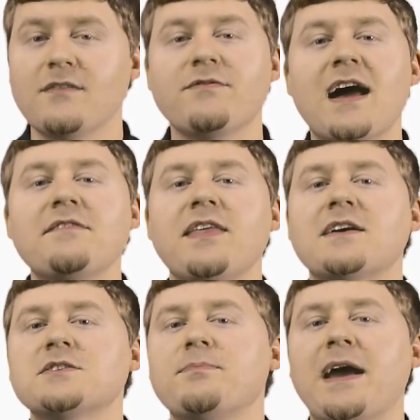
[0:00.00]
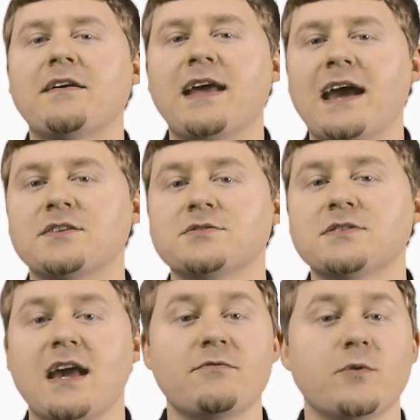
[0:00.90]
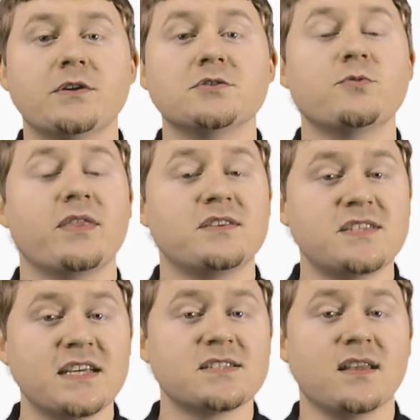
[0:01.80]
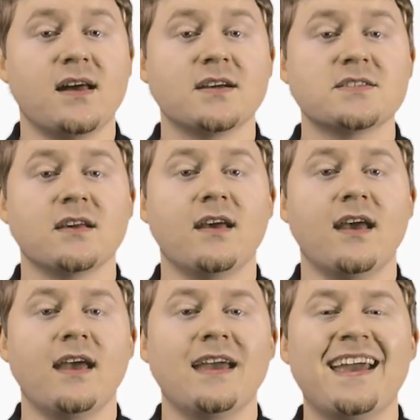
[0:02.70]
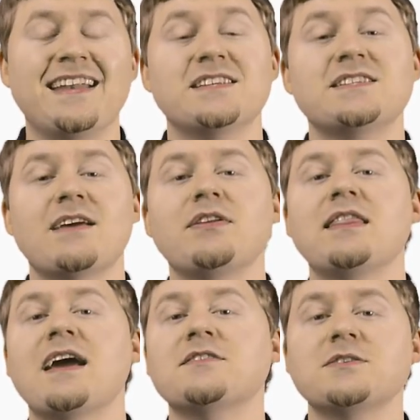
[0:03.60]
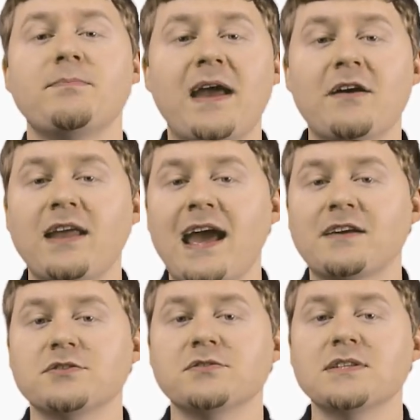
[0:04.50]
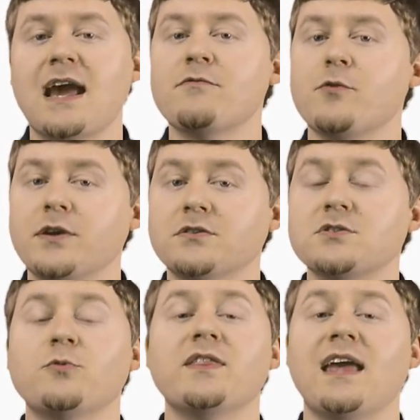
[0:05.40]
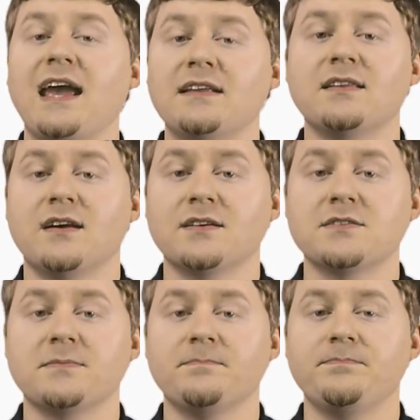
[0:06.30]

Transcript: 5,000 pound axles have wheels with 6 lugs, and 7,000 pound axles have wheels with 8 lugs.